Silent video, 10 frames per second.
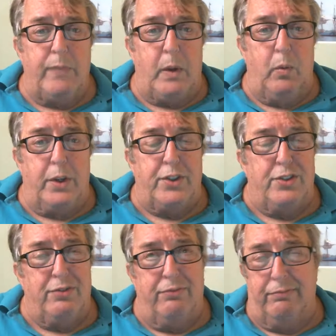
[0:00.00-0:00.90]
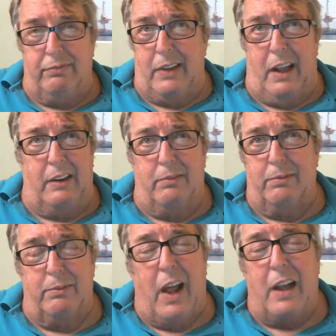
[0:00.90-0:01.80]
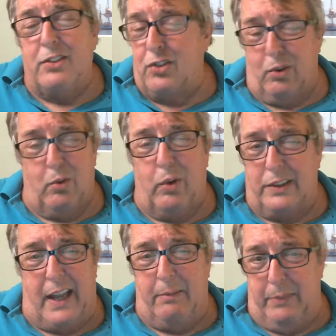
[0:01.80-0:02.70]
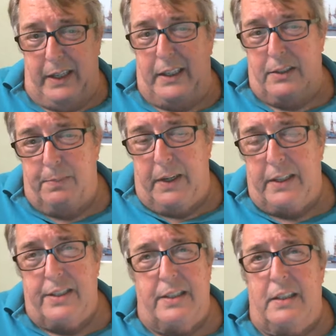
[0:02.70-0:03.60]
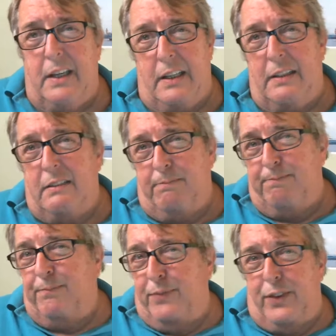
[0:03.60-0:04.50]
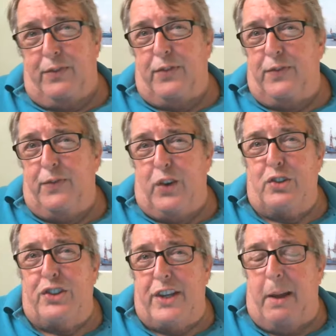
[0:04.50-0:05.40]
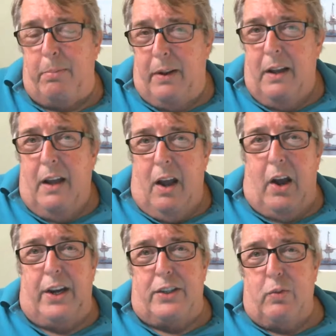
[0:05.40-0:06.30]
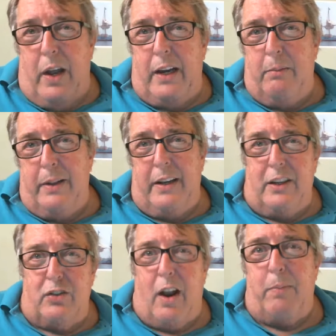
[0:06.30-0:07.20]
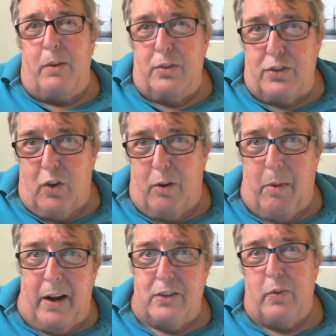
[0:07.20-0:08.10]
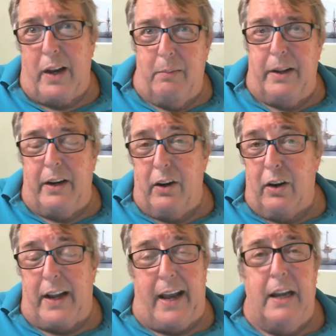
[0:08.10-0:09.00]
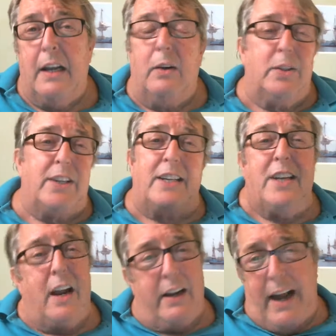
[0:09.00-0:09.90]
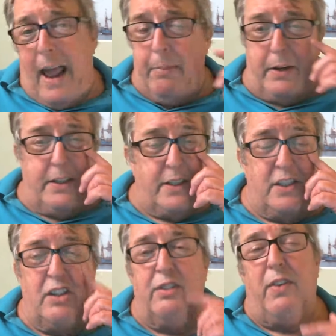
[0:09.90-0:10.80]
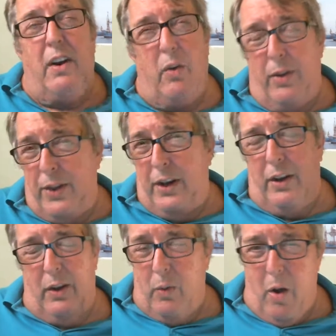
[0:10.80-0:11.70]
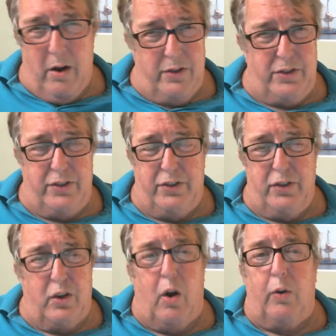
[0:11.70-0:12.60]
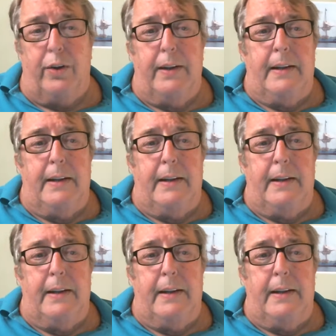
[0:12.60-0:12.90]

which I'm not sure what that means, but it's the first step on its way to being a tropical storm, on its way to being a hurricane, which that's not going to happen because it's too far north and the water's too cold.